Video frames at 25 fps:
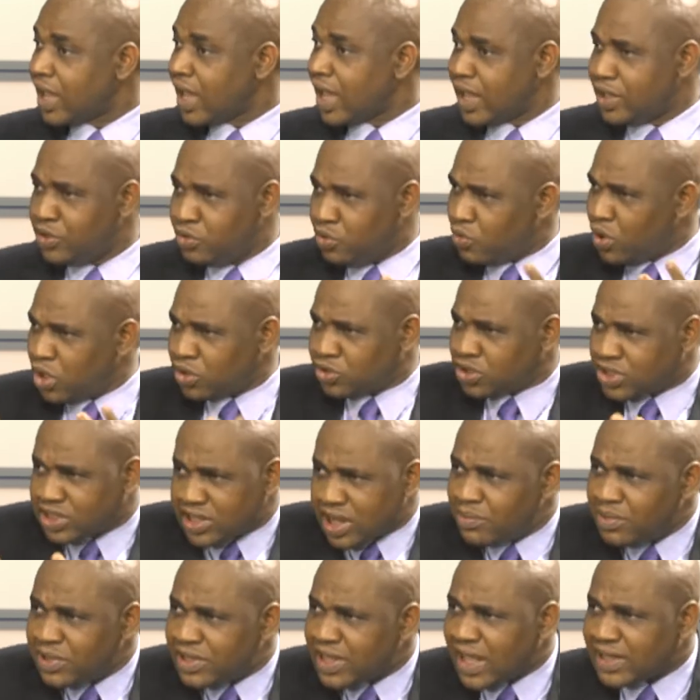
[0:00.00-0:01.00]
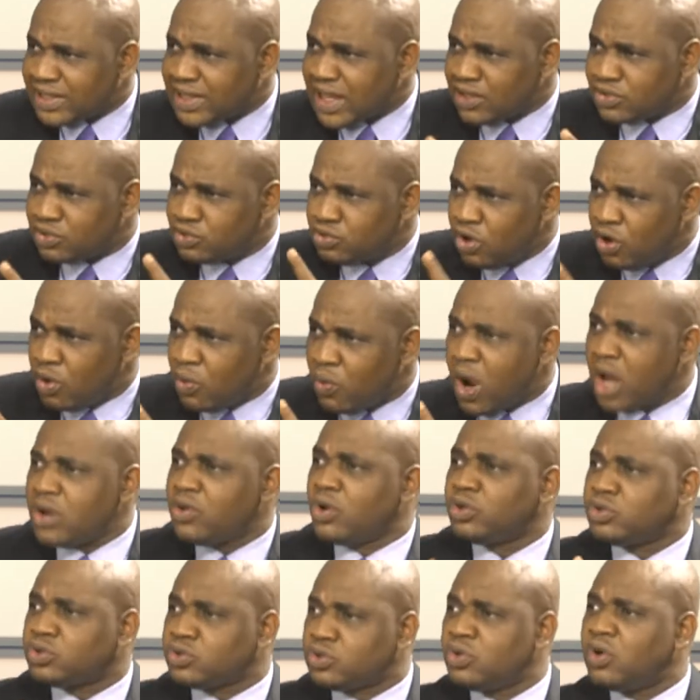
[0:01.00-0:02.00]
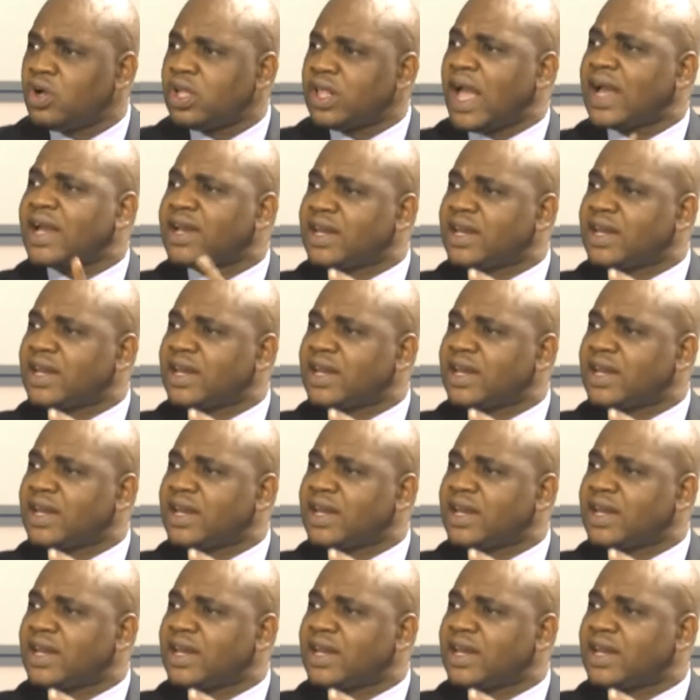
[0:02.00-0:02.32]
You want to tell me that there's no one or two other